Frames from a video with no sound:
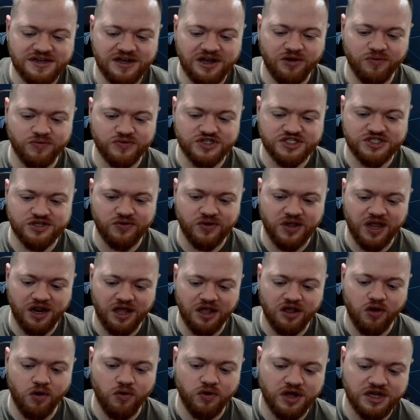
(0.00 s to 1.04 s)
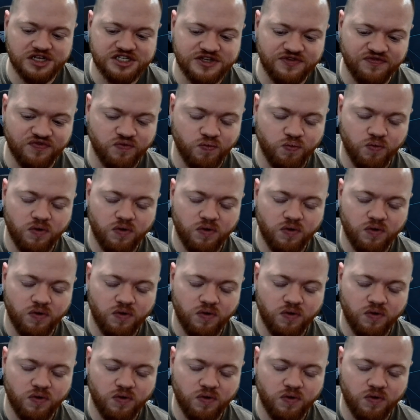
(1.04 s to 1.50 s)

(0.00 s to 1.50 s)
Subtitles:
We're still getting Codex of